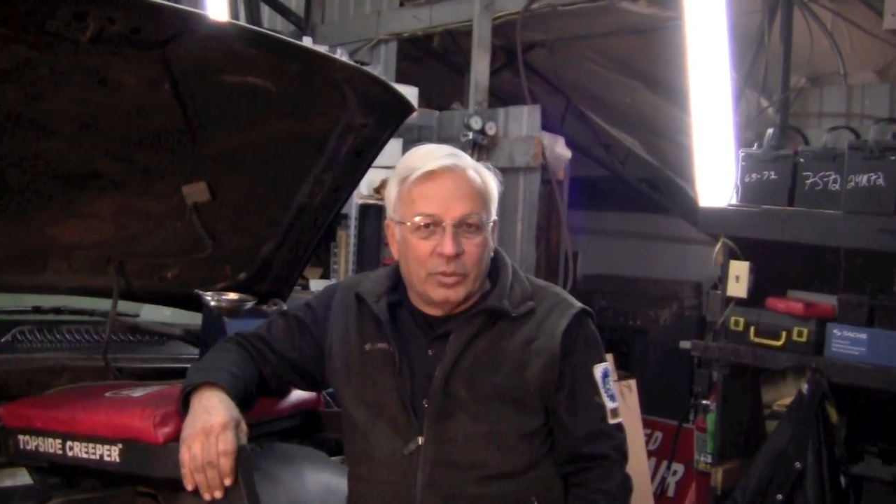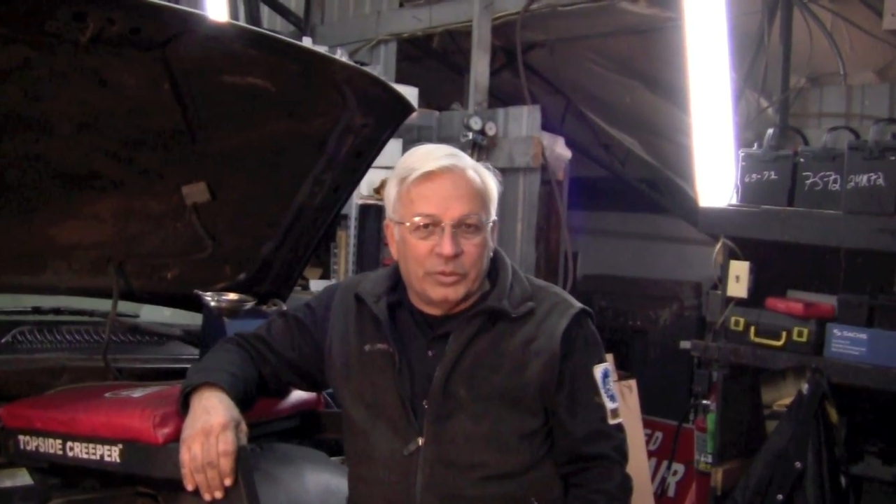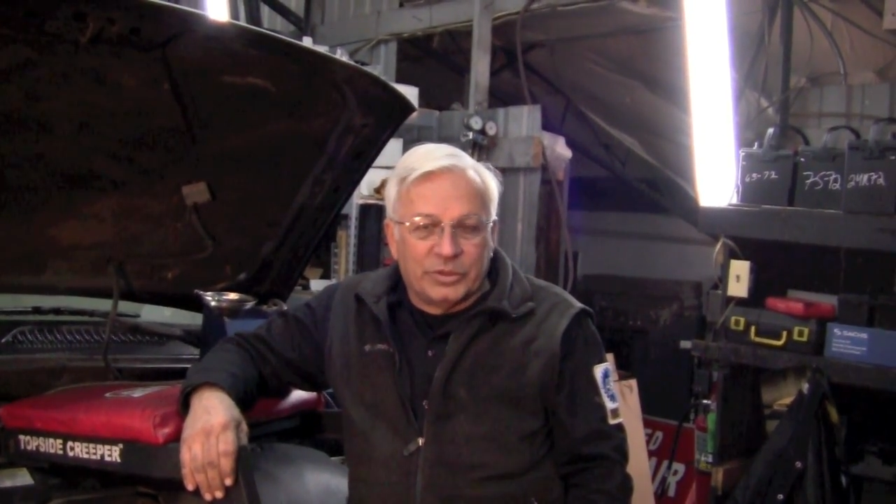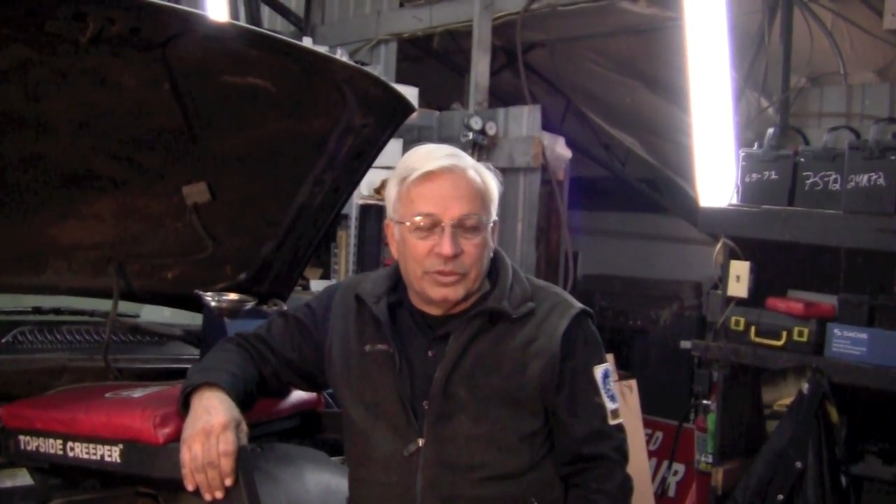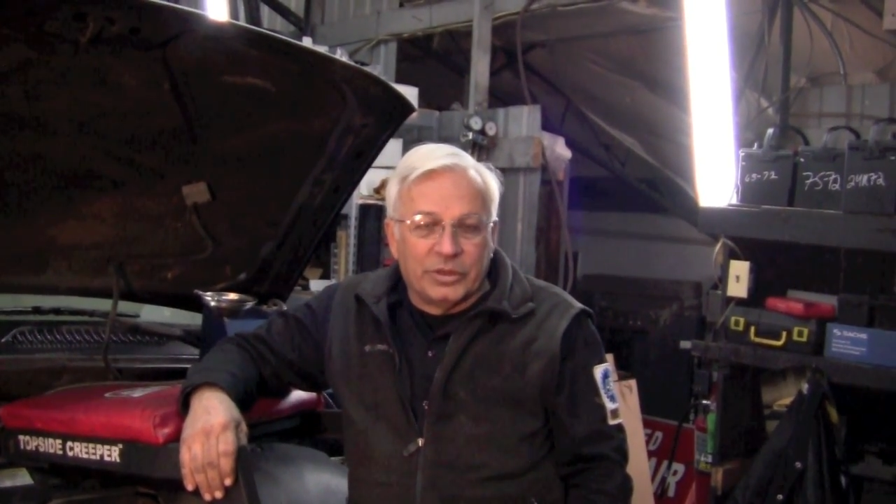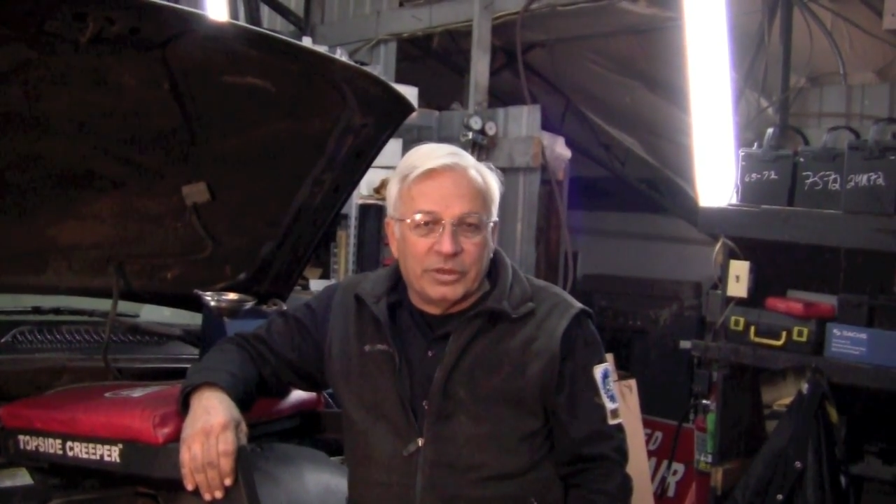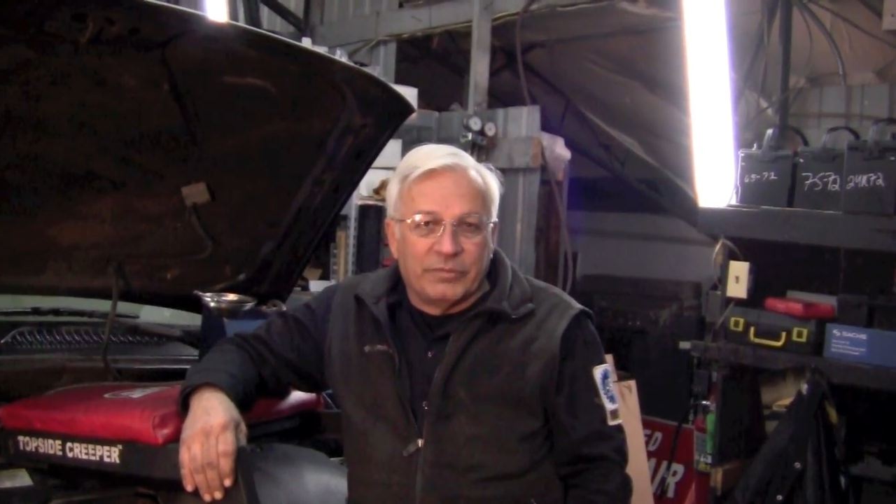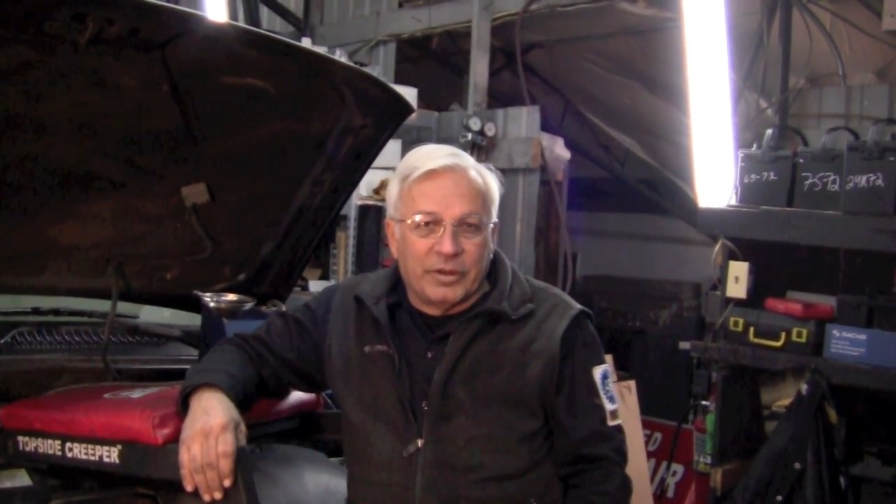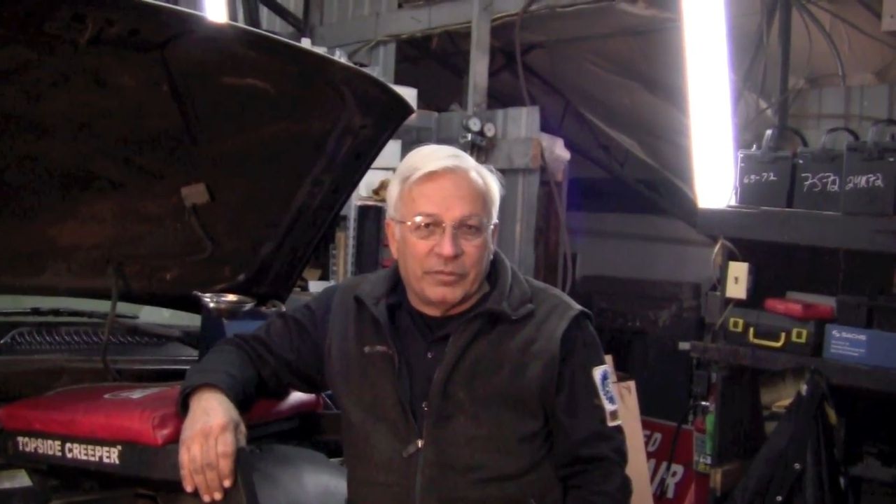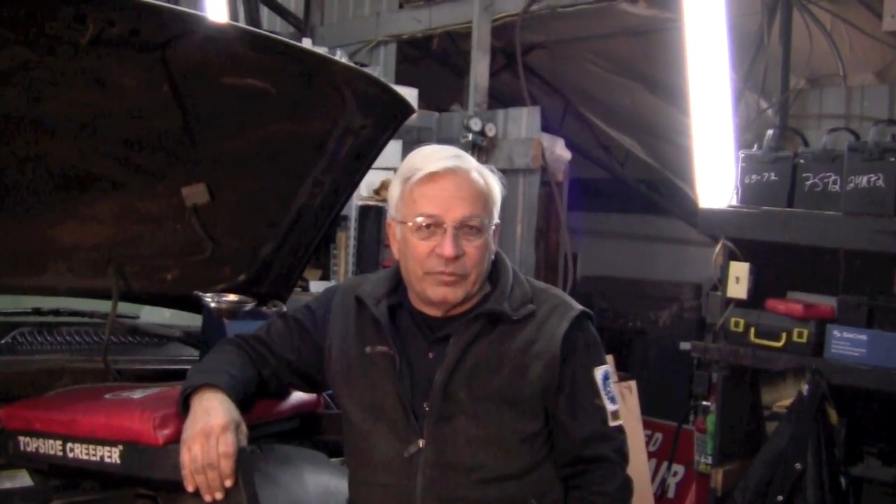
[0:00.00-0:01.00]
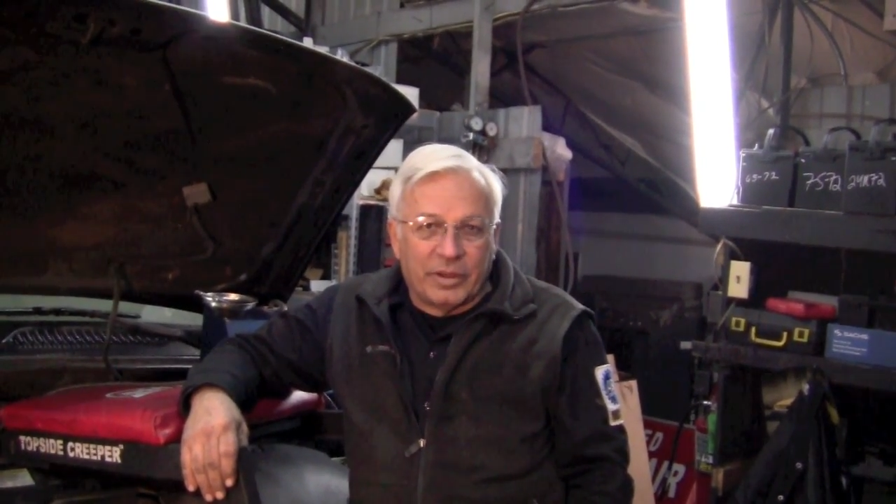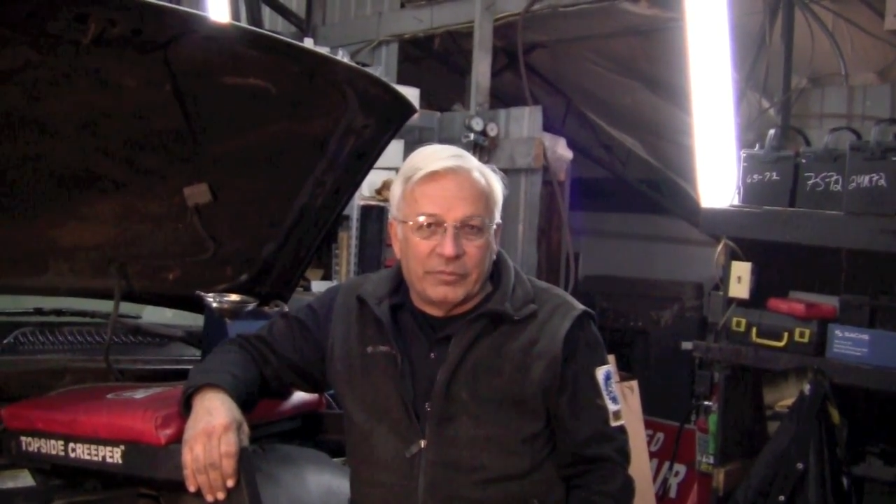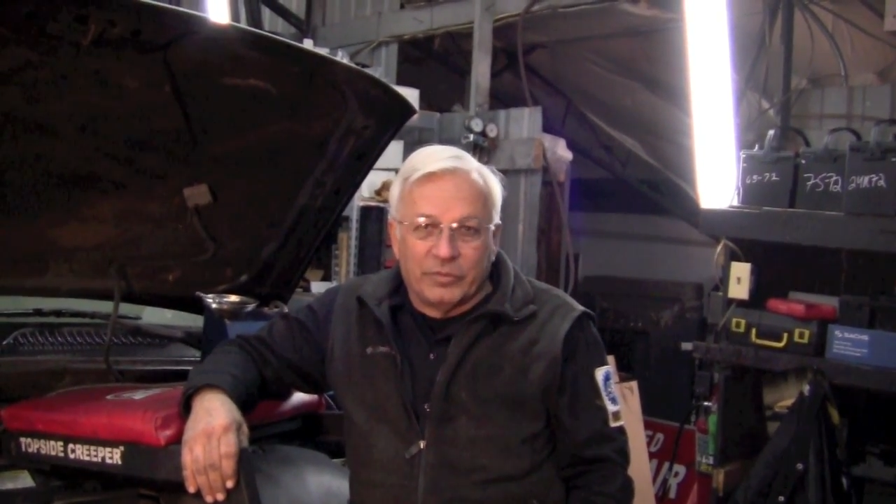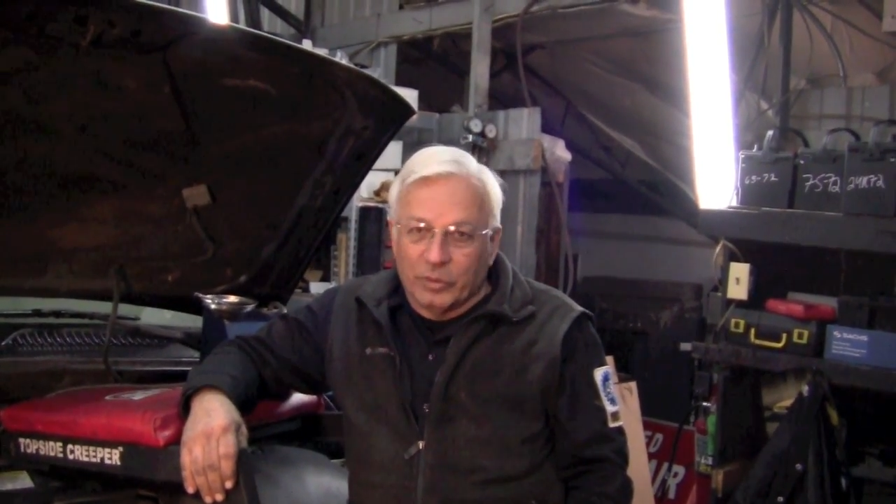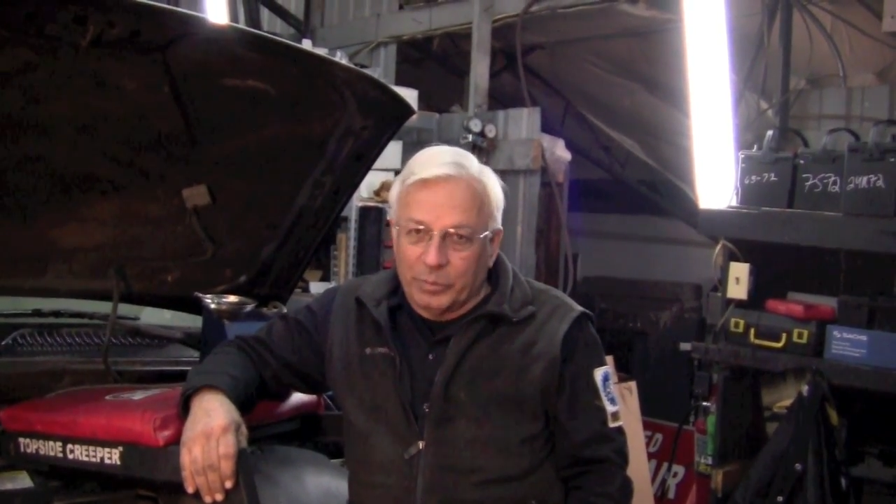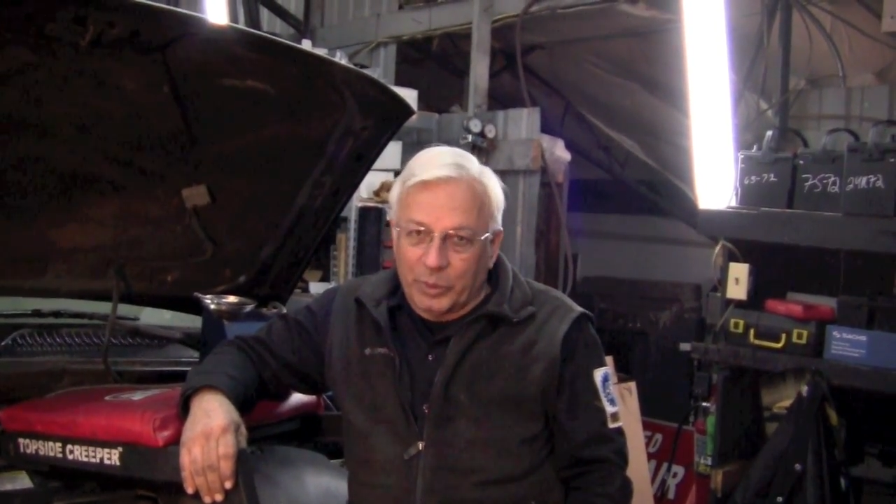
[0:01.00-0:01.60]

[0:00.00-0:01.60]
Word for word: we still need to verify fuel